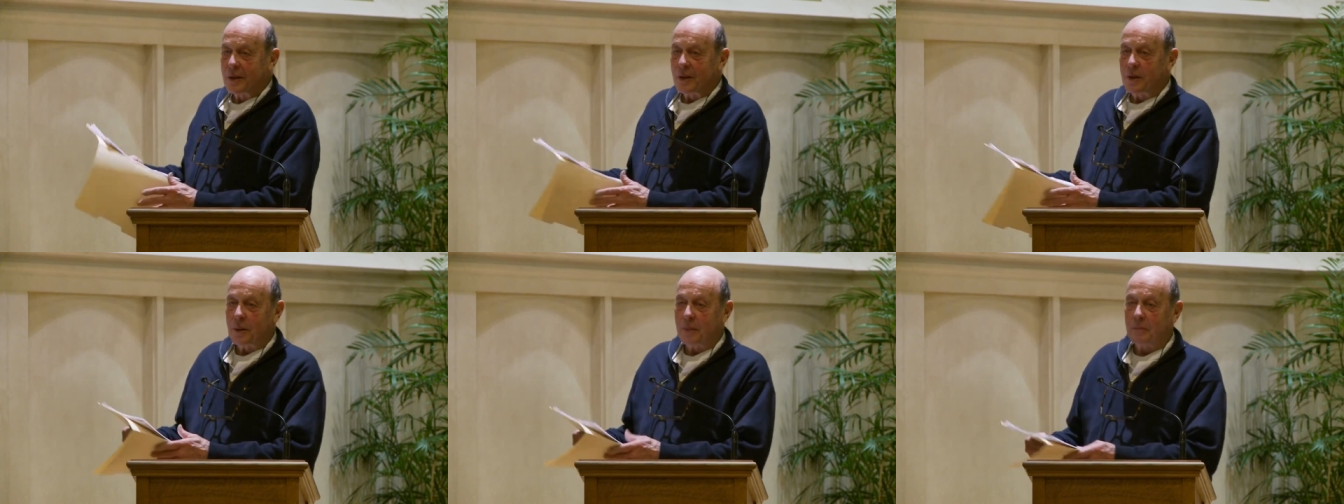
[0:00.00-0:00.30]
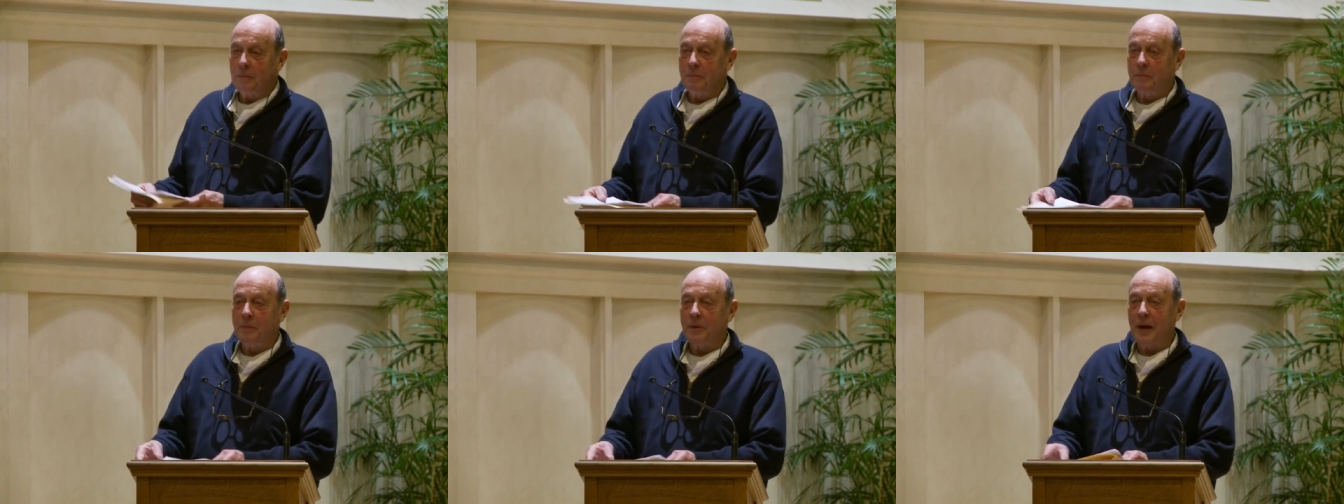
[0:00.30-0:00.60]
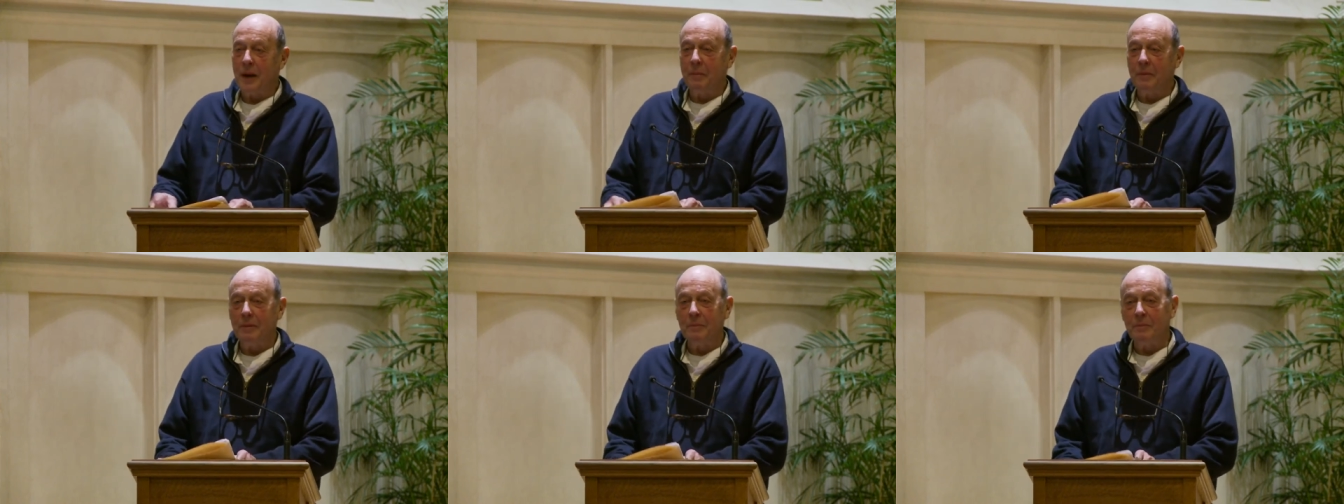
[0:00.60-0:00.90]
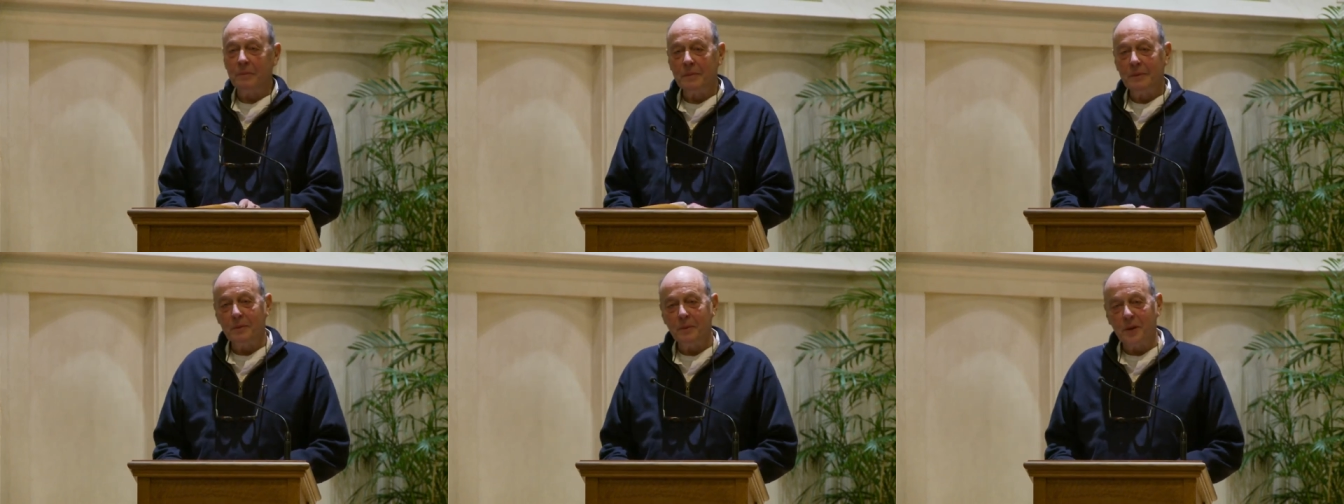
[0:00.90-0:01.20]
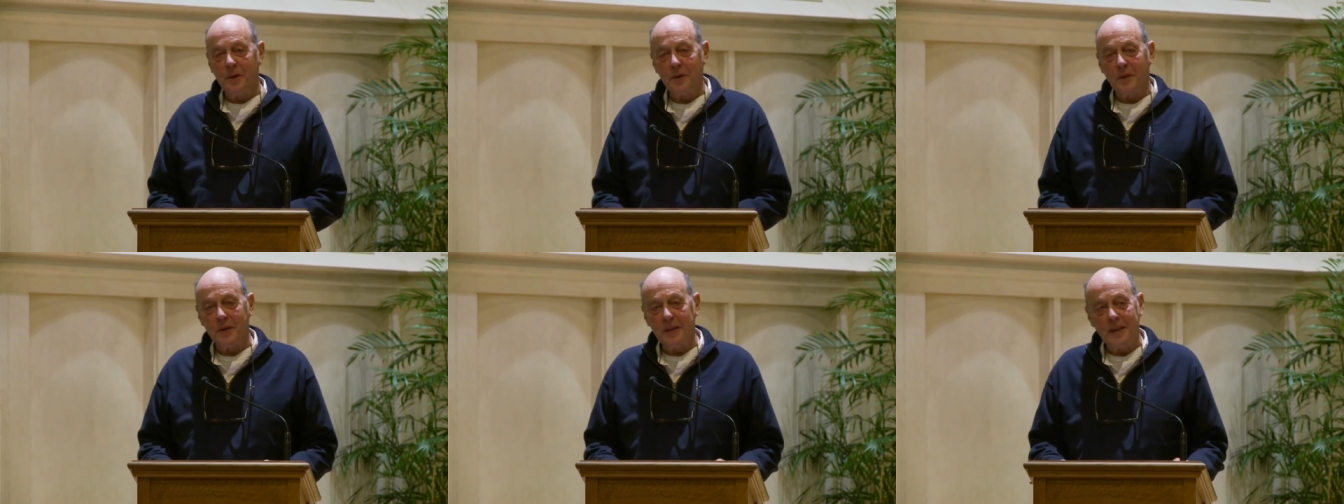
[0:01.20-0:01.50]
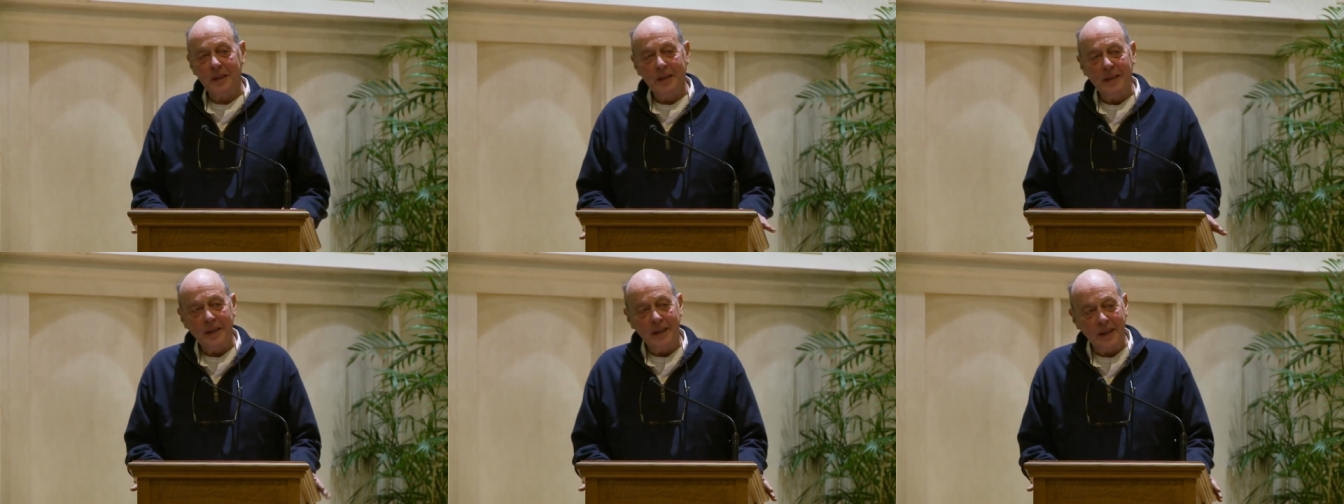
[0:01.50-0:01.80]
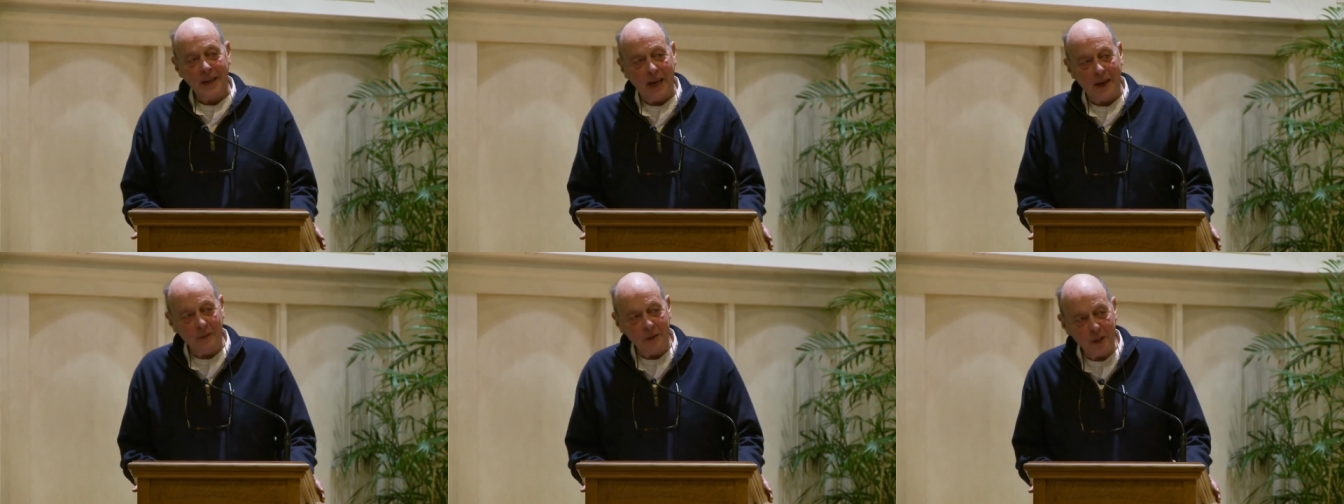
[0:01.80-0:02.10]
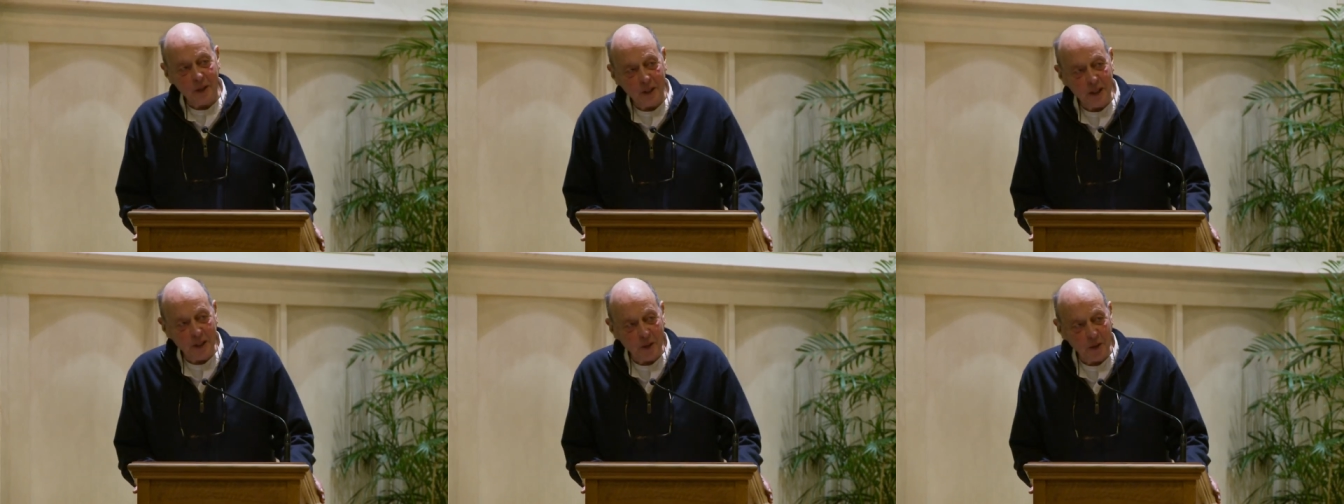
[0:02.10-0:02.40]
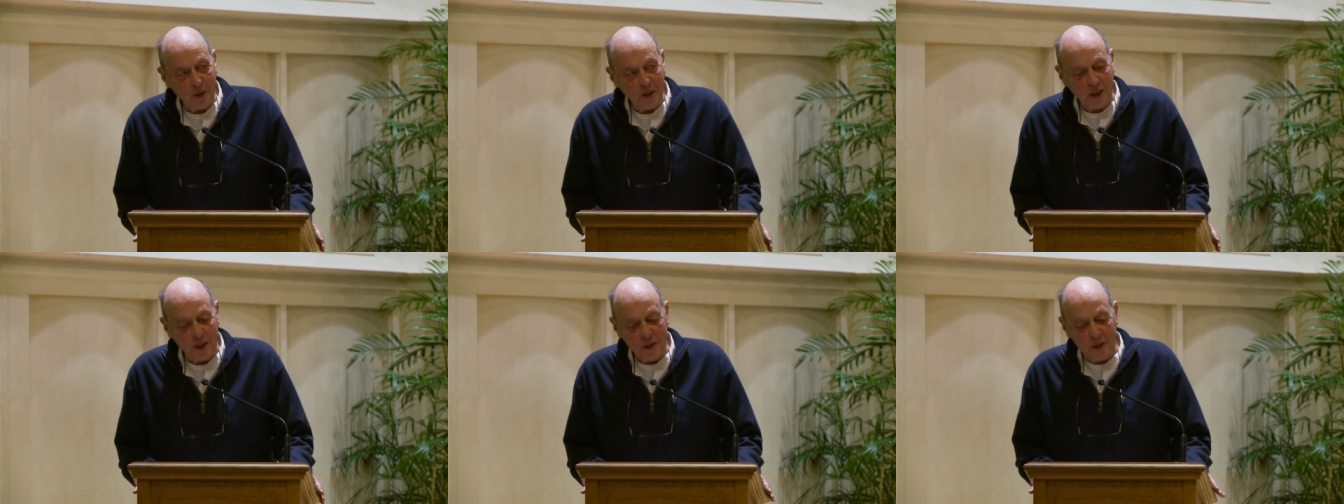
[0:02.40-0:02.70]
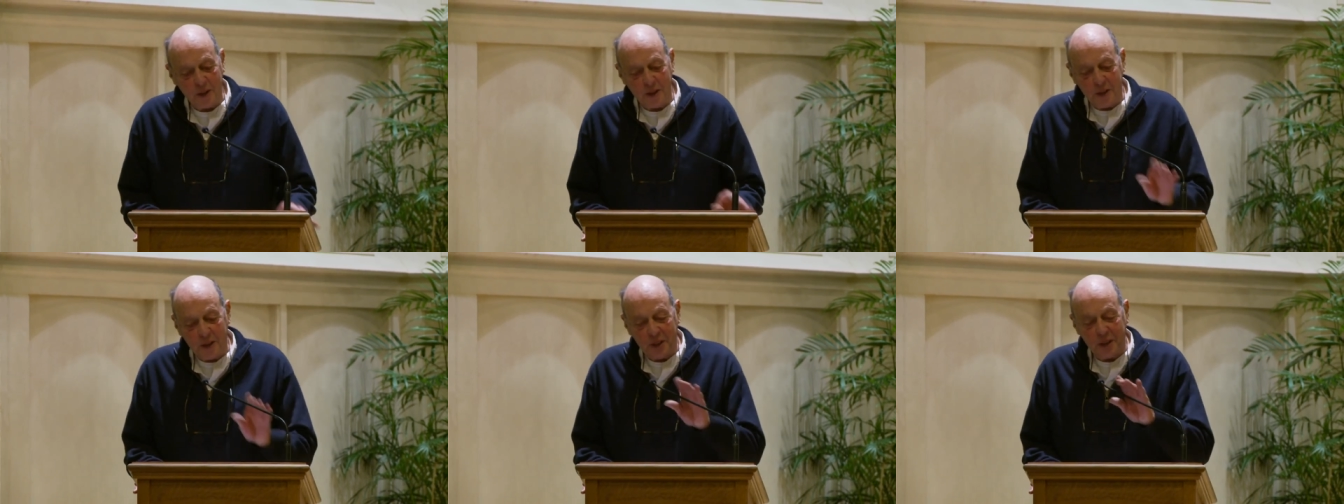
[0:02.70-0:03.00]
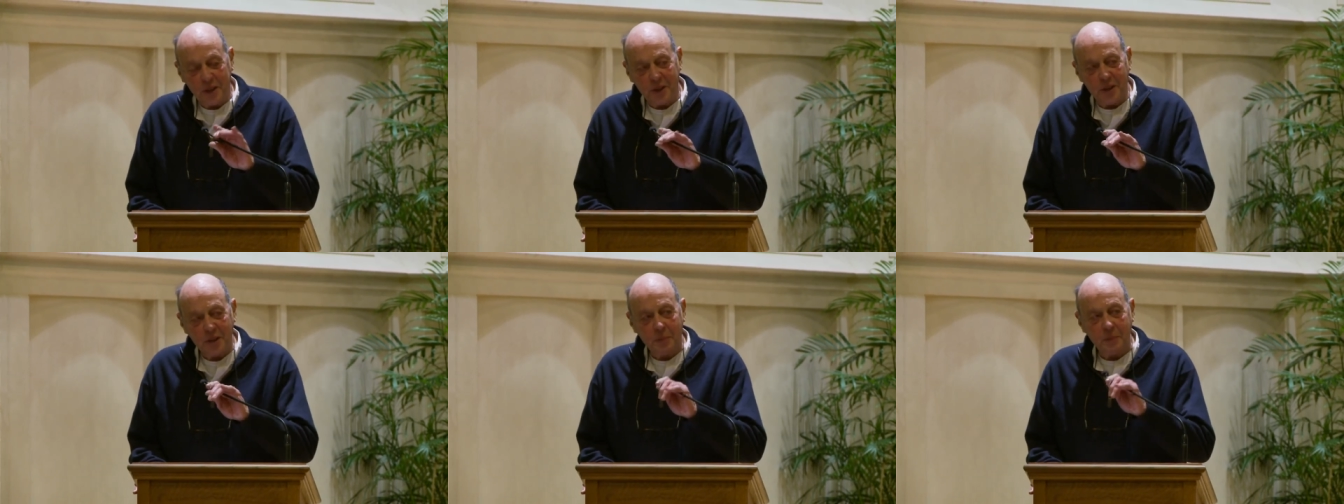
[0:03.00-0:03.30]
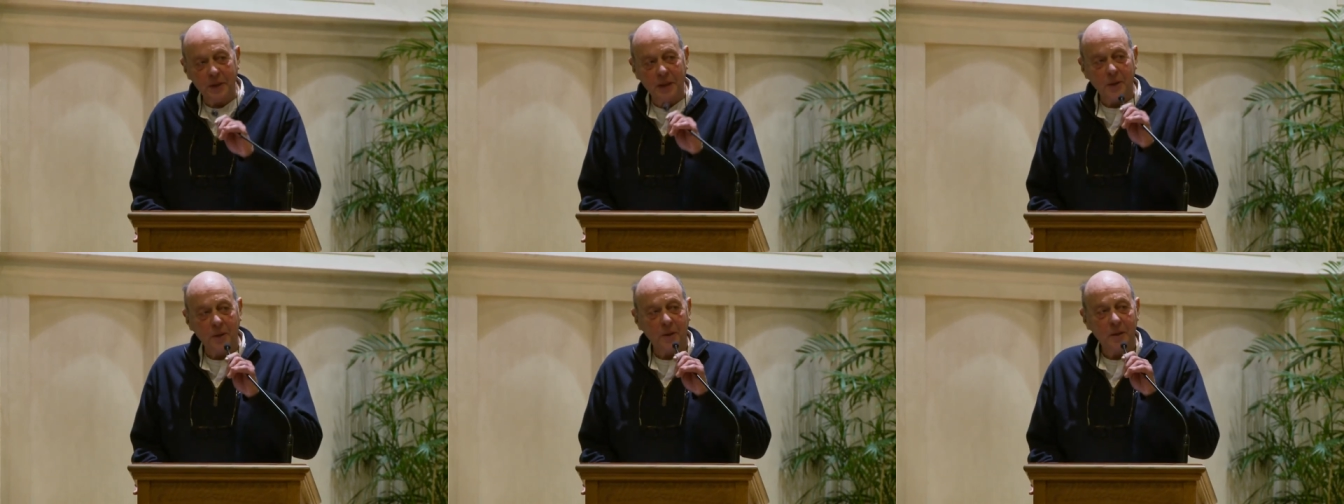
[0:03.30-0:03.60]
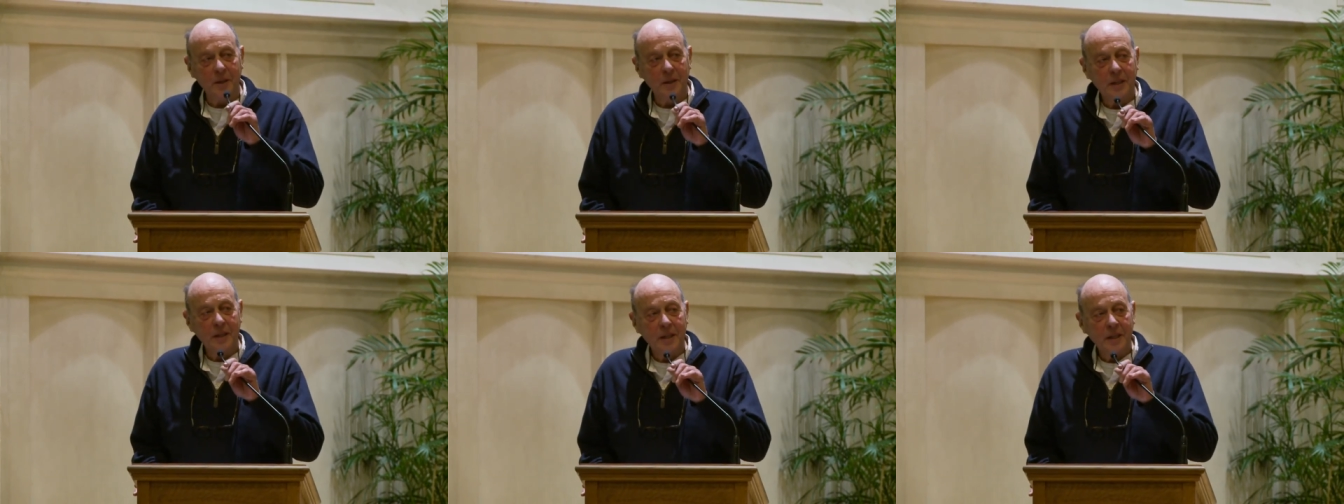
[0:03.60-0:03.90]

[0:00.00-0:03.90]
The problem with lavish introductions is the speaker